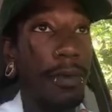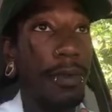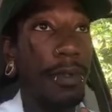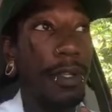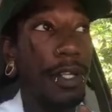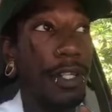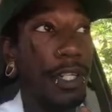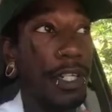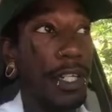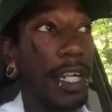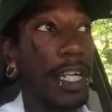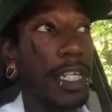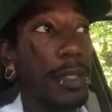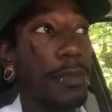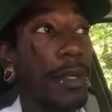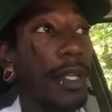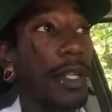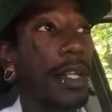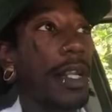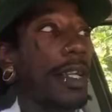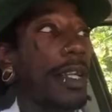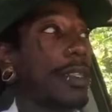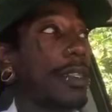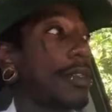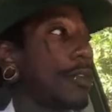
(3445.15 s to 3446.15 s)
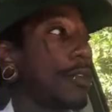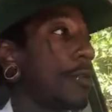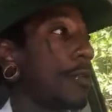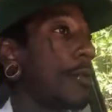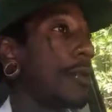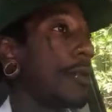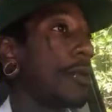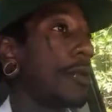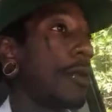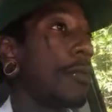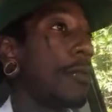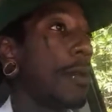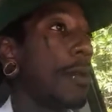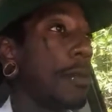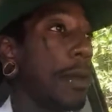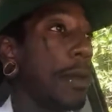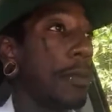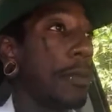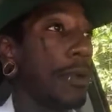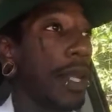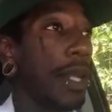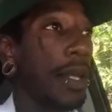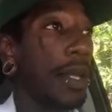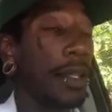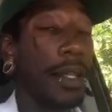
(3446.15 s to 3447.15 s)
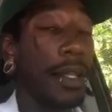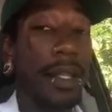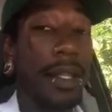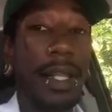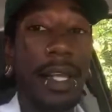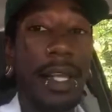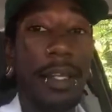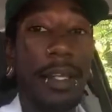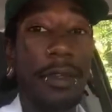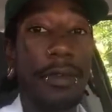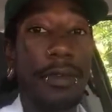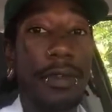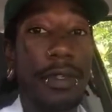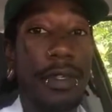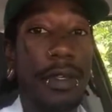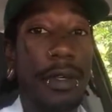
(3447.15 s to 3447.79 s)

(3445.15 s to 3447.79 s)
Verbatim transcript: the judgment that's going on with people that look like you.